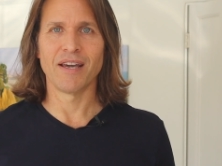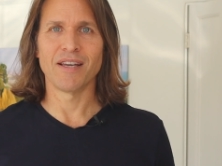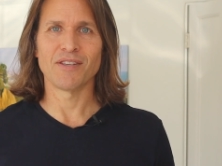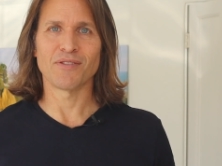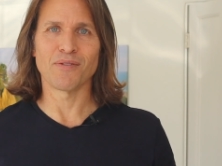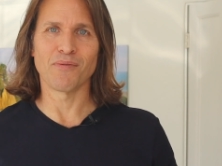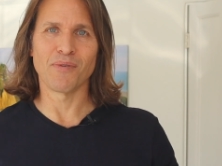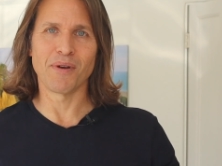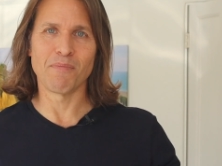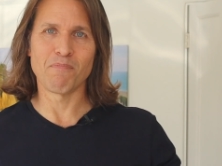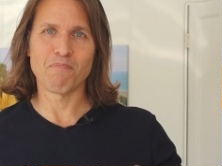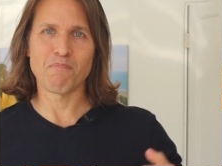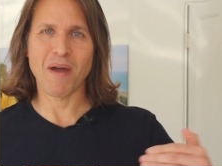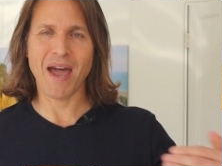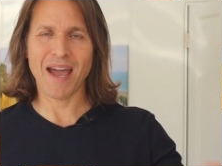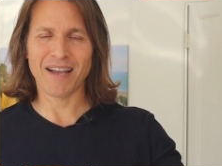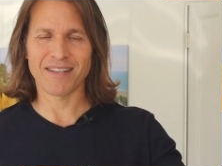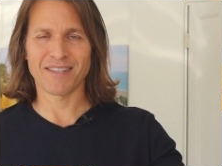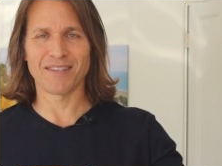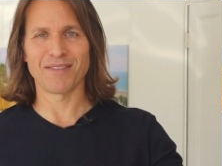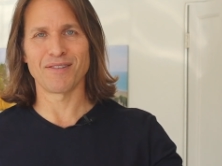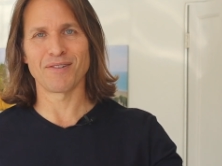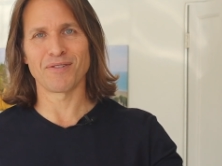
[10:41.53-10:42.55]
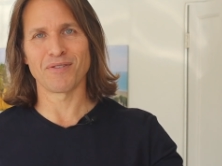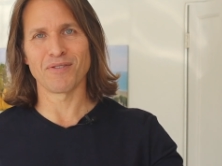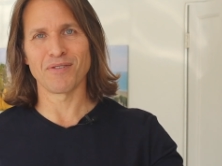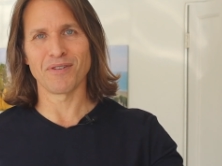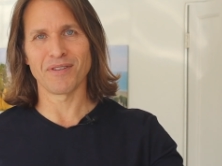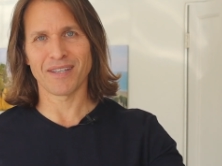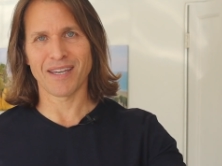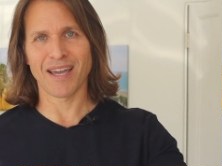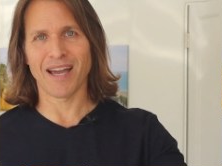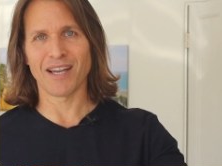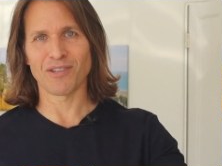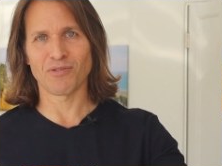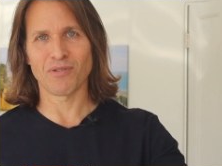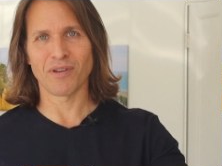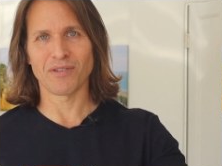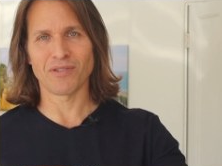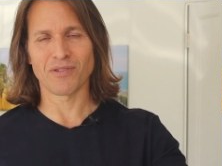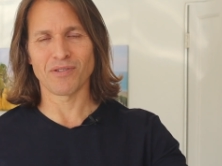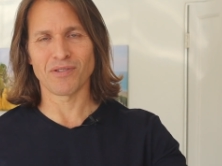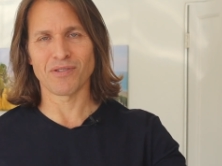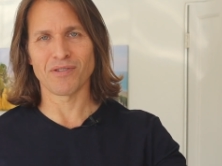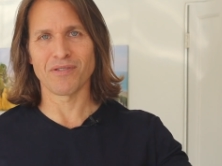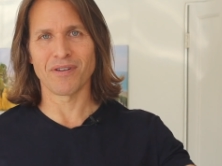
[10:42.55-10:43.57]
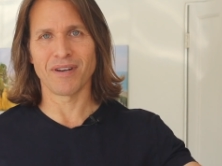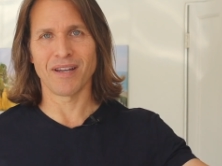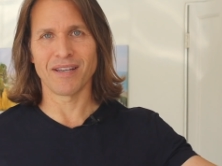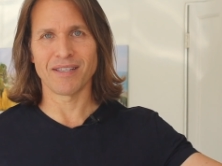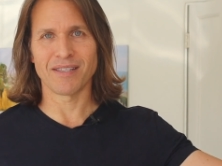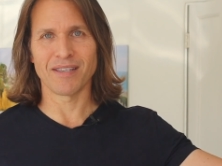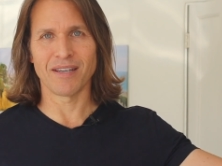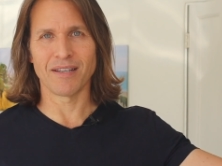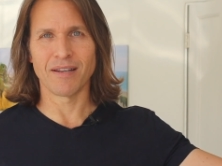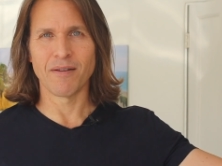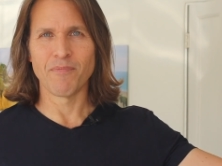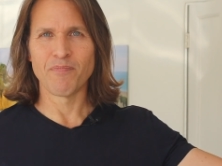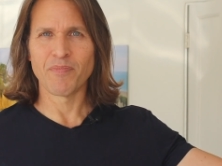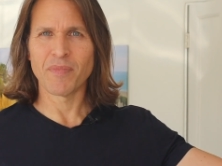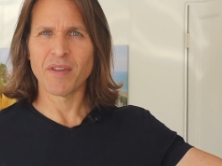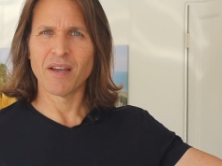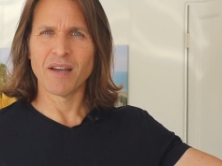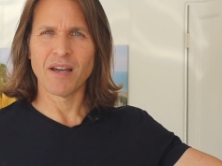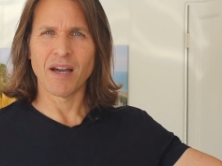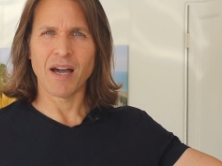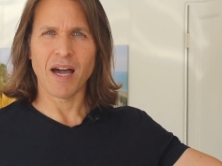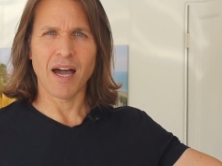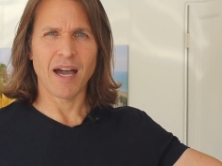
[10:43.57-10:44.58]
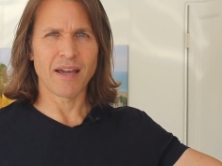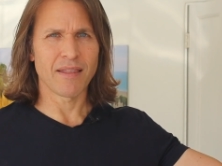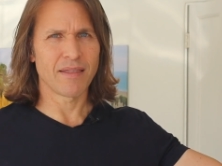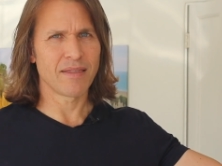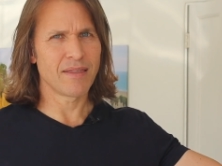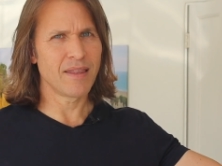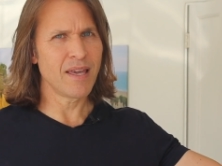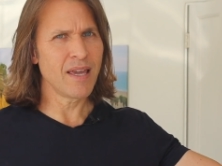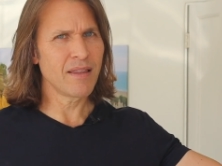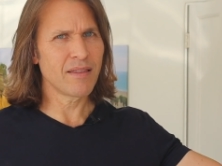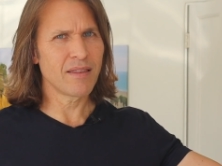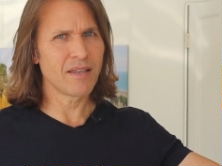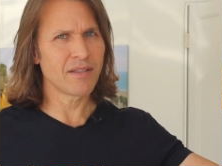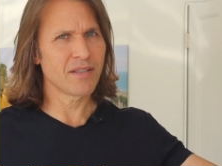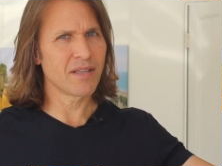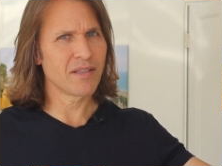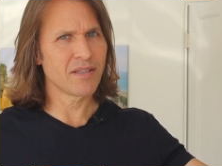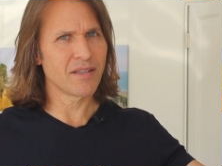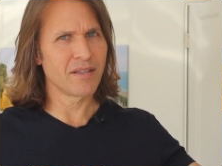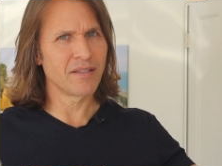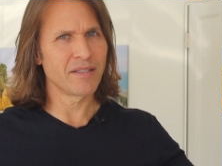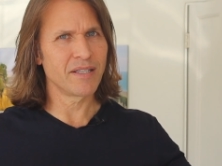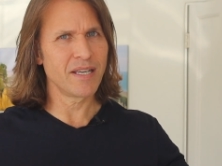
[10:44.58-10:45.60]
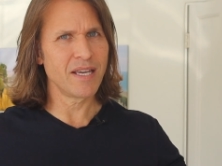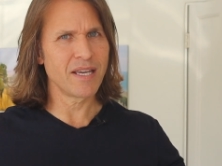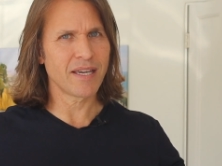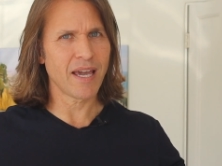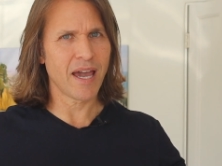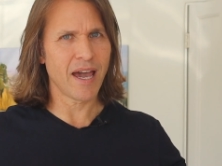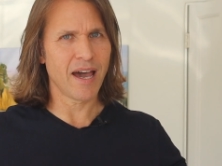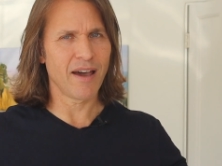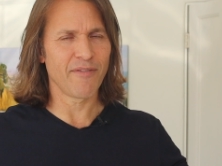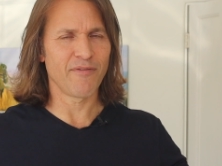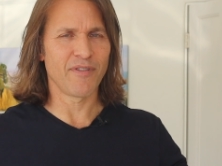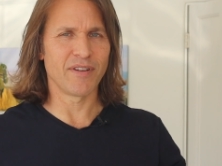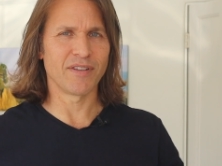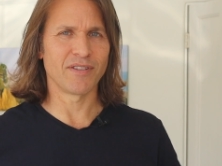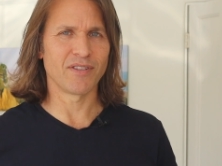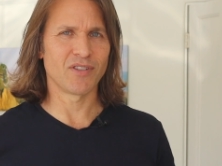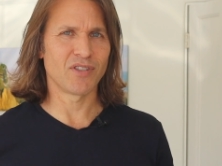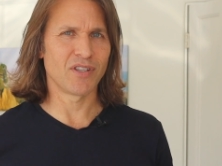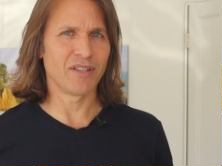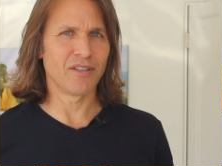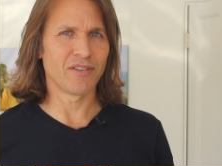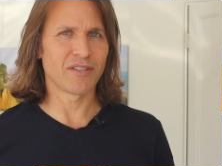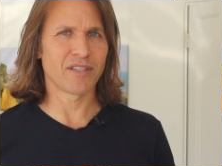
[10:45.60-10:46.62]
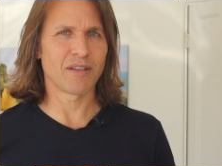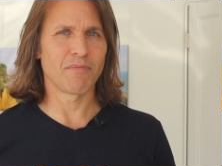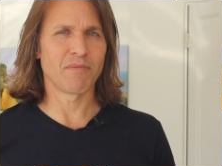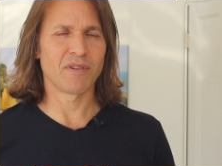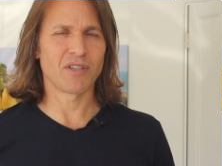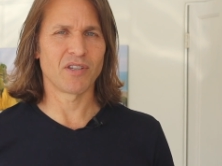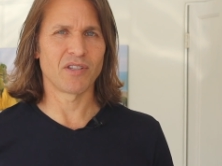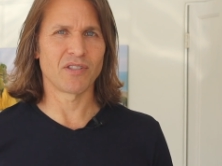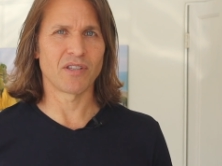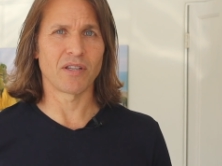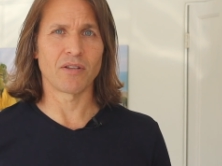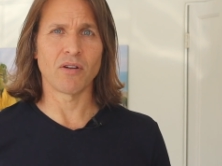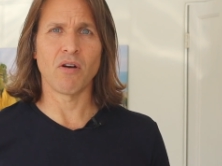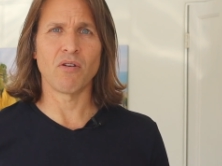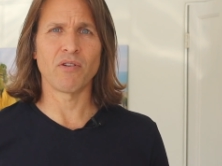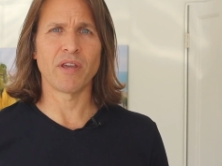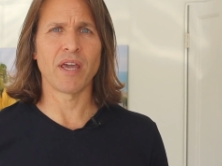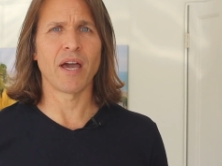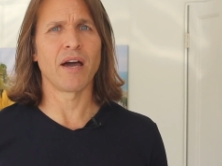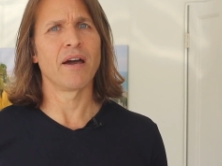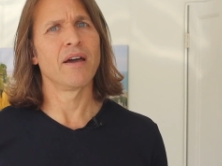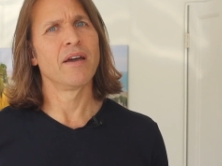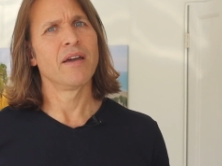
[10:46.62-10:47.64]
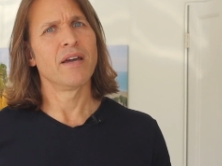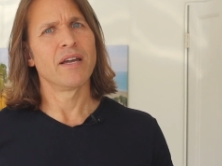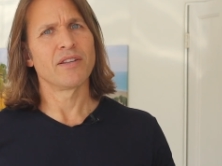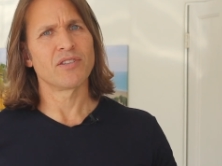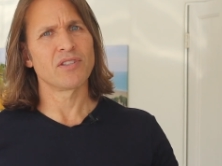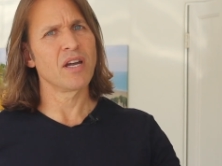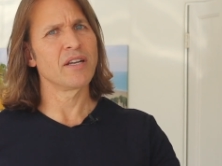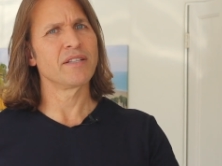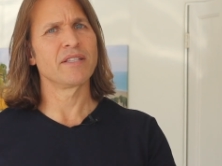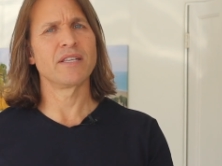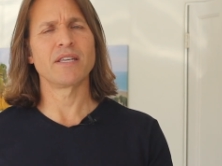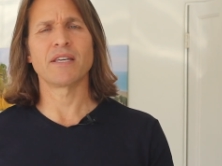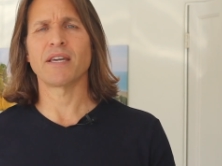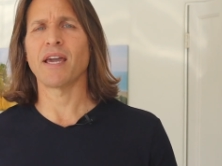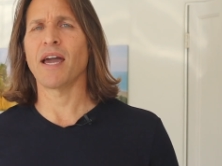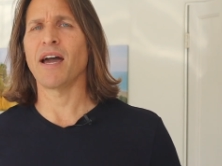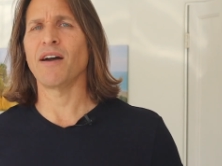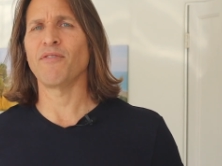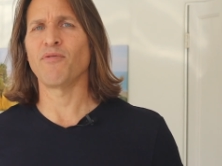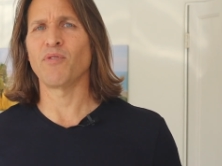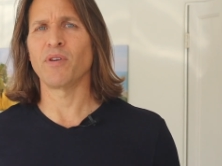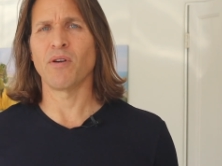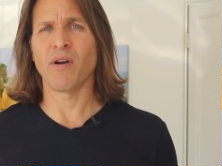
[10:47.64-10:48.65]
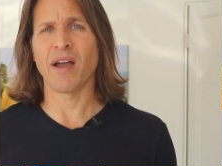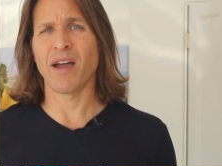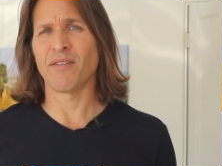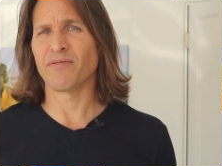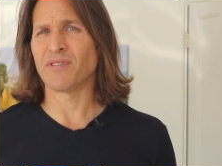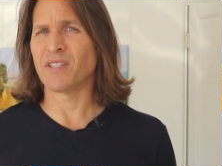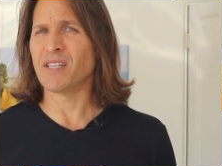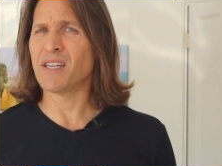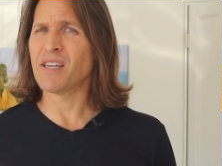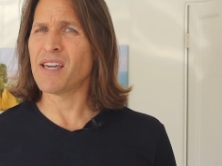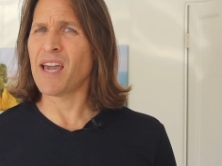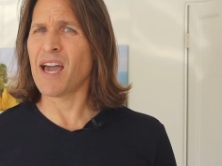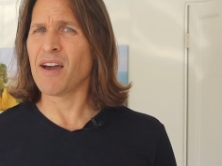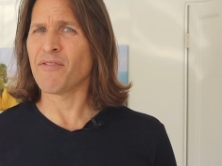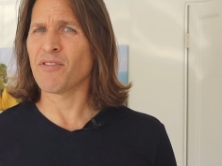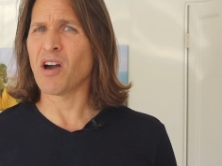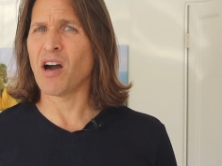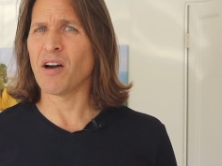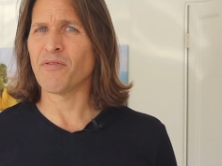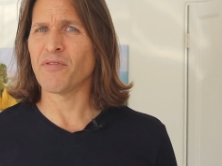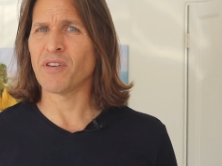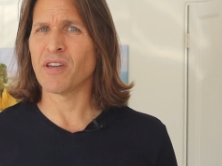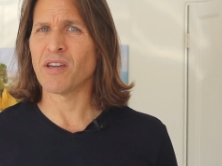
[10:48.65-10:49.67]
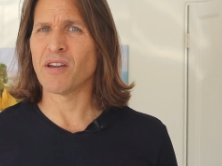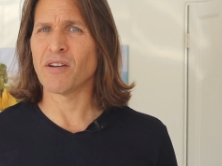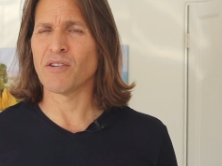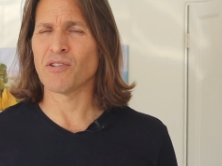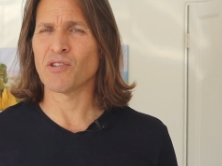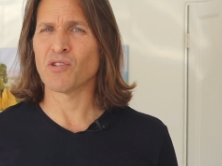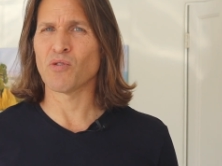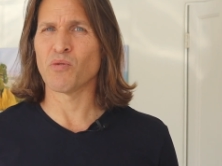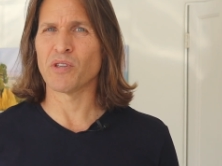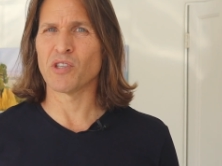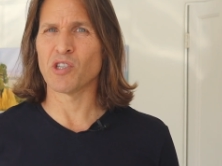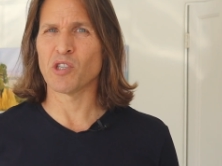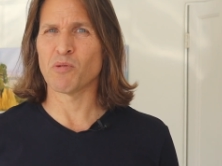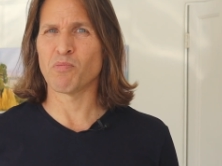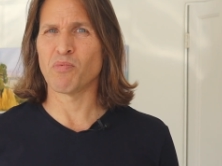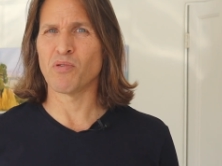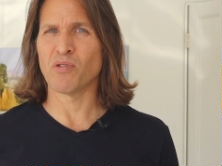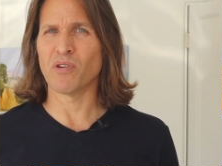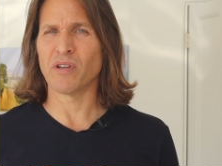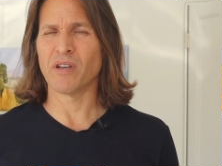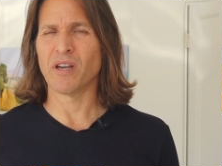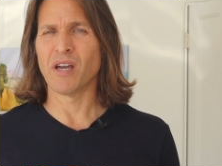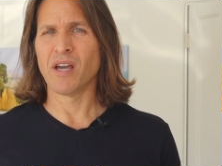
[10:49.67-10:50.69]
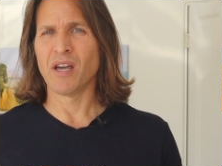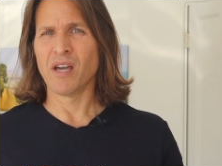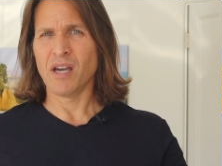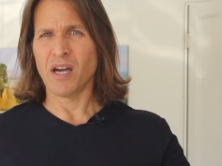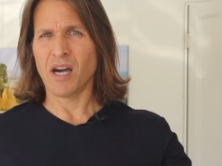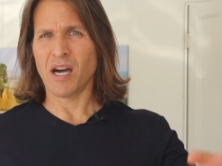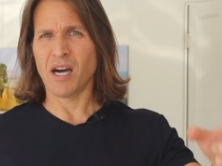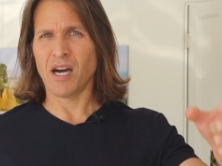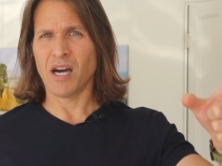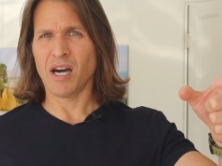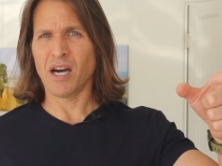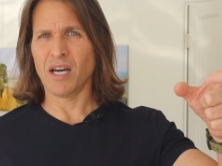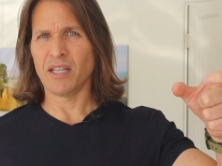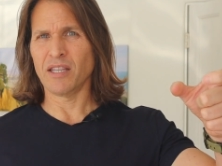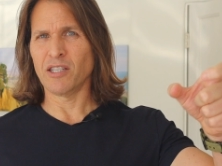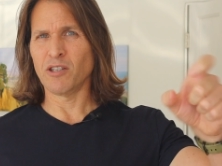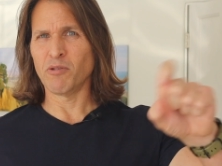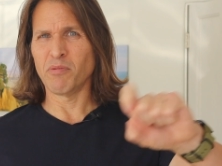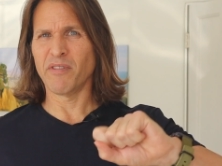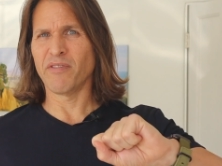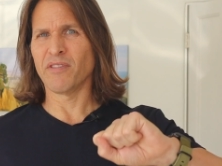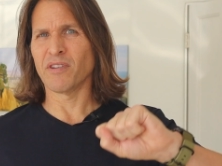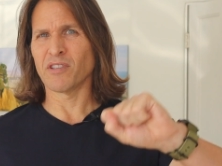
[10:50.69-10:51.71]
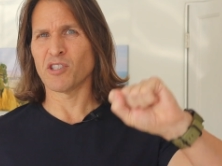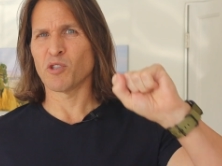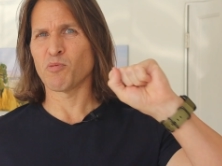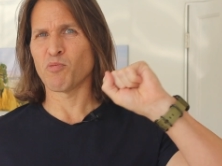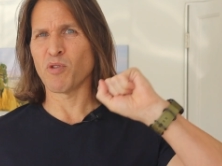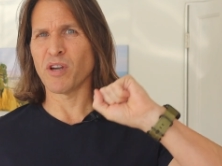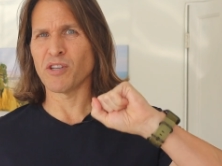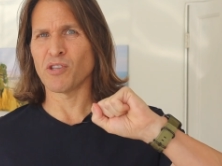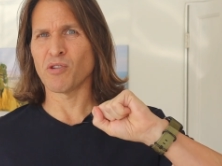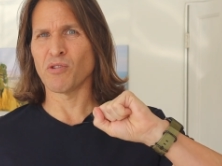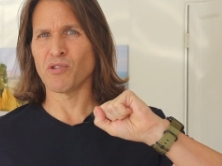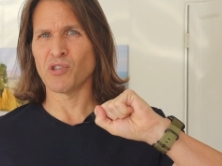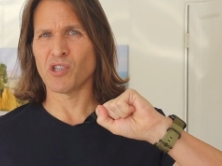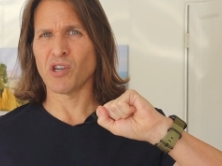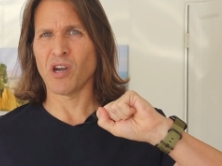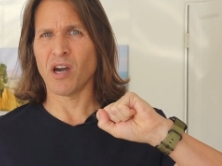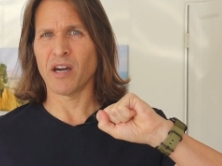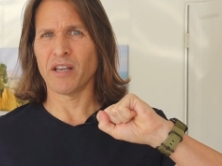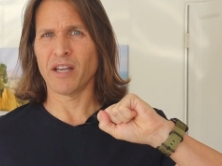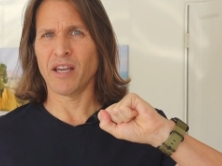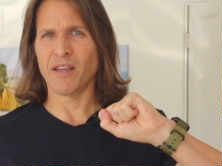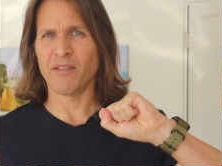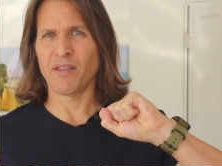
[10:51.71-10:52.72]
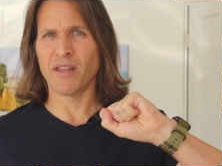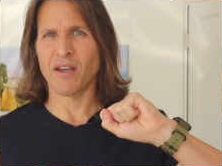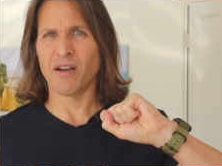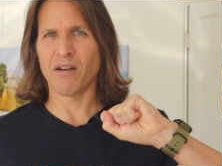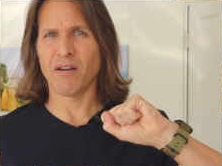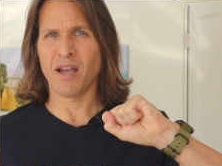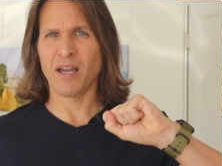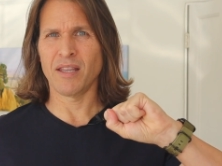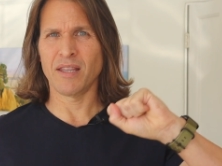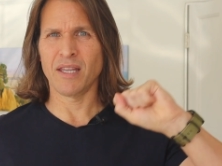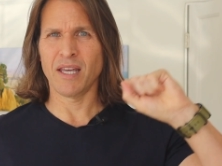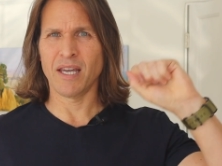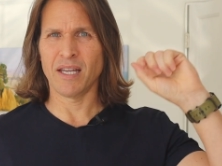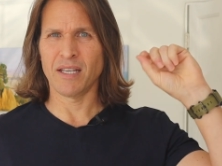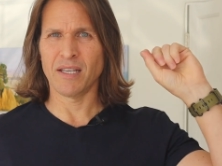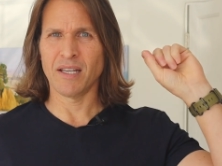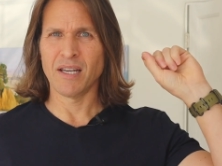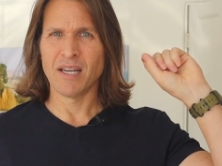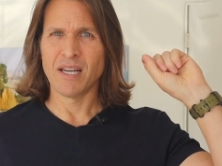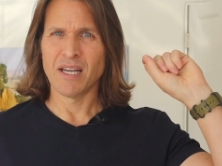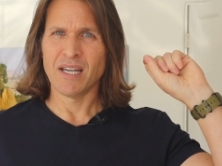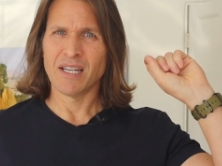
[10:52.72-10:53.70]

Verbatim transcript: So I went back to the girl at the cash register and I said, I think this isn't decaf. And she looked at me, she said, oh yeah, it's not decaf, we don't have decaf coffee here, so we just put a little bit of an espresso shot in there and then